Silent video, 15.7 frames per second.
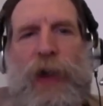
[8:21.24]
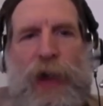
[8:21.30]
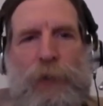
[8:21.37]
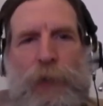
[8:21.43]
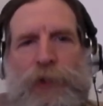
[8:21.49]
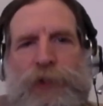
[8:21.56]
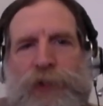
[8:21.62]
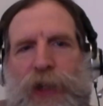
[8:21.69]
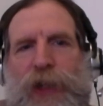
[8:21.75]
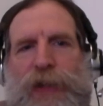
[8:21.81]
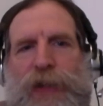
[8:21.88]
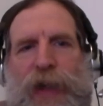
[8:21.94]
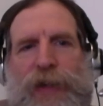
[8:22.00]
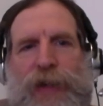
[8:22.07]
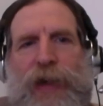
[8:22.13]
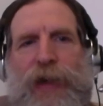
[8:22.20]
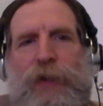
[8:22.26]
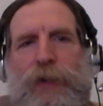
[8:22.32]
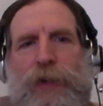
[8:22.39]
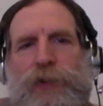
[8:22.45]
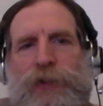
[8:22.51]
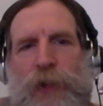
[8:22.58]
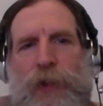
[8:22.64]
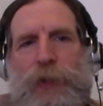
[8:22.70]
And we're seeing that now in
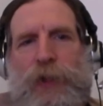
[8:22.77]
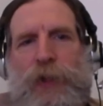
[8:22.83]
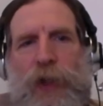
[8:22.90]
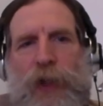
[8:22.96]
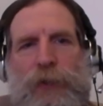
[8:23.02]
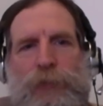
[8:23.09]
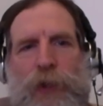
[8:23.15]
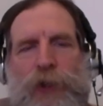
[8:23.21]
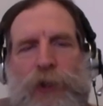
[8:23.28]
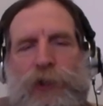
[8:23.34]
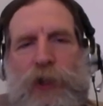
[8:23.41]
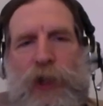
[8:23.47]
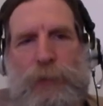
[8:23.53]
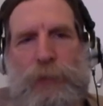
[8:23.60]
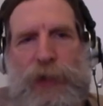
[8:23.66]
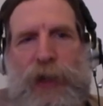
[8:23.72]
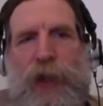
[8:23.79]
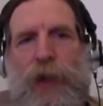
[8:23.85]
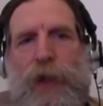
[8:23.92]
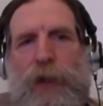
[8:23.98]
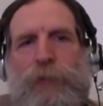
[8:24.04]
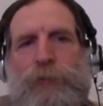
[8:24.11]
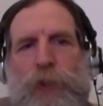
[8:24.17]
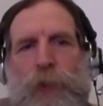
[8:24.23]
some of the coverage coming
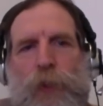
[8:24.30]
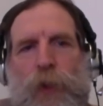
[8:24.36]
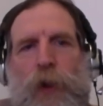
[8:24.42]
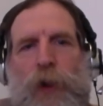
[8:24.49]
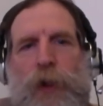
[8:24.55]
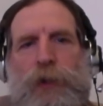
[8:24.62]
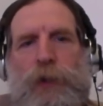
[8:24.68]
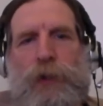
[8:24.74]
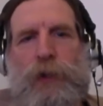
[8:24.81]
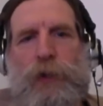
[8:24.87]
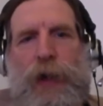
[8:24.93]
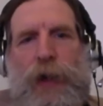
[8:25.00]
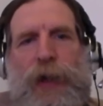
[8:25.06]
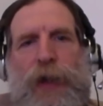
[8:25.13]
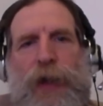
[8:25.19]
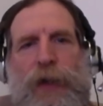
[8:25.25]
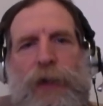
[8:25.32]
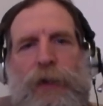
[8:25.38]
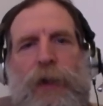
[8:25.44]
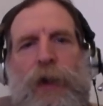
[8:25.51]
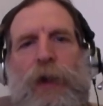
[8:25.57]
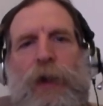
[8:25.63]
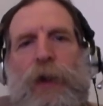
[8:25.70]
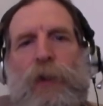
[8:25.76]
out of the war in Ukraine,
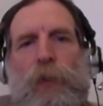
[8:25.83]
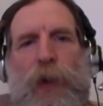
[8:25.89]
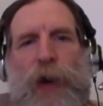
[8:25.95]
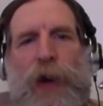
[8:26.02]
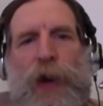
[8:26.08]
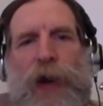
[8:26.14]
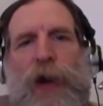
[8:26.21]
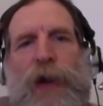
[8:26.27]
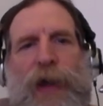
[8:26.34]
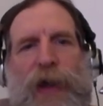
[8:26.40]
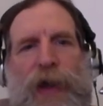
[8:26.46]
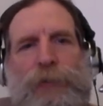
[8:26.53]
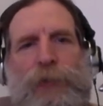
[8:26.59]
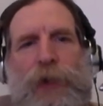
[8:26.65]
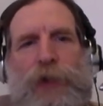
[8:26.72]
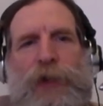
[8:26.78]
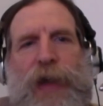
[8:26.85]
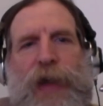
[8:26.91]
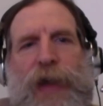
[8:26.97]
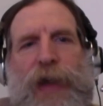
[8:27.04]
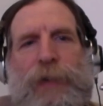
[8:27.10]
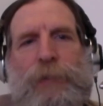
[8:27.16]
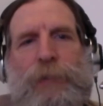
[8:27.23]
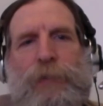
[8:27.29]
where
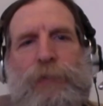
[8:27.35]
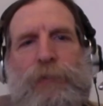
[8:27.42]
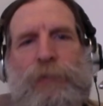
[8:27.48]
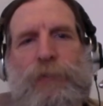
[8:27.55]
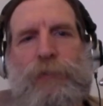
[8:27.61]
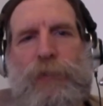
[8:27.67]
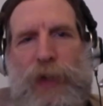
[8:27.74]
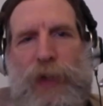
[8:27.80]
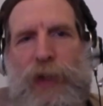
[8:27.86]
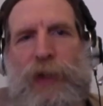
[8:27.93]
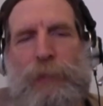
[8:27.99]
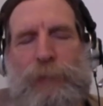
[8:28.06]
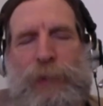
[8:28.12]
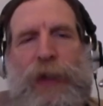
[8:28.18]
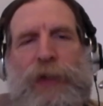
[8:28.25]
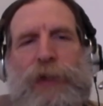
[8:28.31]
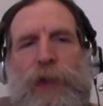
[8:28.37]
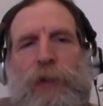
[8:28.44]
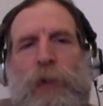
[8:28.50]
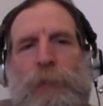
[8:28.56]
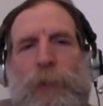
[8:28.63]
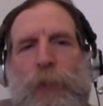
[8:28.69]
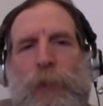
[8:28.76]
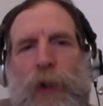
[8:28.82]
everyday independent
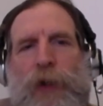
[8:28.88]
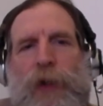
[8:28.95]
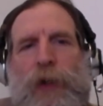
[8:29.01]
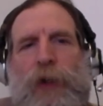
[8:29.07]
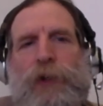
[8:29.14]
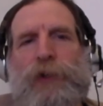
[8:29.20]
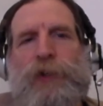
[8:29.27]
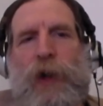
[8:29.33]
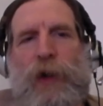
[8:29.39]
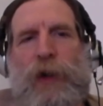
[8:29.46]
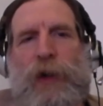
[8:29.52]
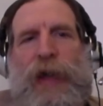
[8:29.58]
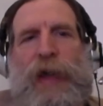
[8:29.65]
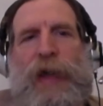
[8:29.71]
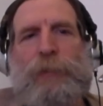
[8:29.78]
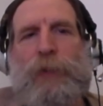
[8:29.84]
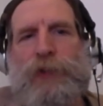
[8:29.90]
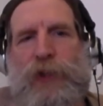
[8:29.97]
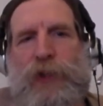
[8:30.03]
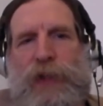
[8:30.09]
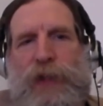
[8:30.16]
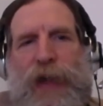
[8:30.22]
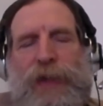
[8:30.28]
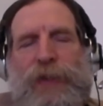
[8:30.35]
reporters are able to
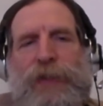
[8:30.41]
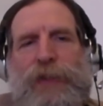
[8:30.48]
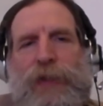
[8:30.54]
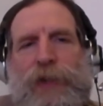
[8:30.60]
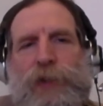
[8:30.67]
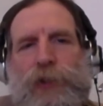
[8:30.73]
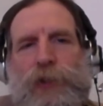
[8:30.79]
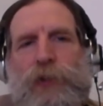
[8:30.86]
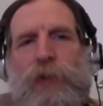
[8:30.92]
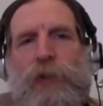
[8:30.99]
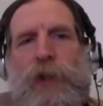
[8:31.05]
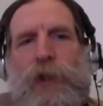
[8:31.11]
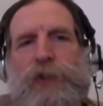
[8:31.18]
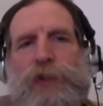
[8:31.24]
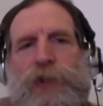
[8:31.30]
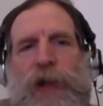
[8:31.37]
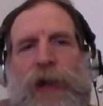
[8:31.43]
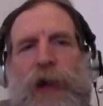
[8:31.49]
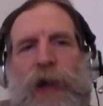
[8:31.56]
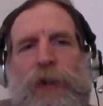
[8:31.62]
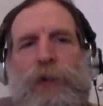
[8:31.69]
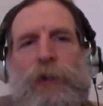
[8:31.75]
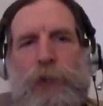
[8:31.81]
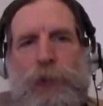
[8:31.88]
get their stories
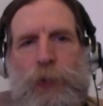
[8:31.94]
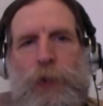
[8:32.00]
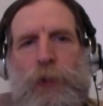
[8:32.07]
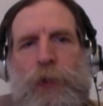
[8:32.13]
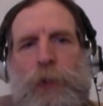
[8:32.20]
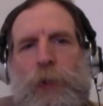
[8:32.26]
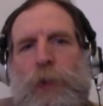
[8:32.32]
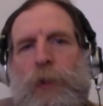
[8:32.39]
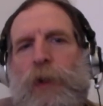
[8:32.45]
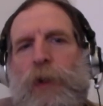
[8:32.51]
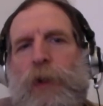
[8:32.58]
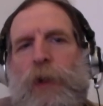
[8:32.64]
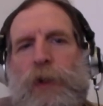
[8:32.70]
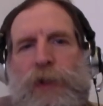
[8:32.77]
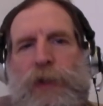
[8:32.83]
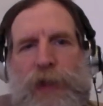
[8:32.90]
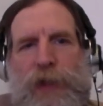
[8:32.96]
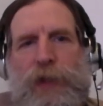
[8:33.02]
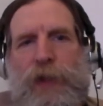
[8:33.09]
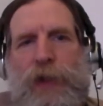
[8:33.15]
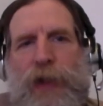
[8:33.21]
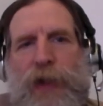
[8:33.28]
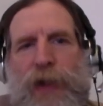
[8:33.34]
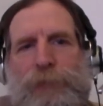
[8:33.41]
out through the
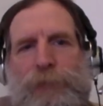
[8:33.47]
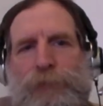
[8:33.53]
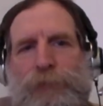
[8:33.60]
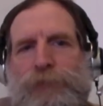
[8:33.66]
internet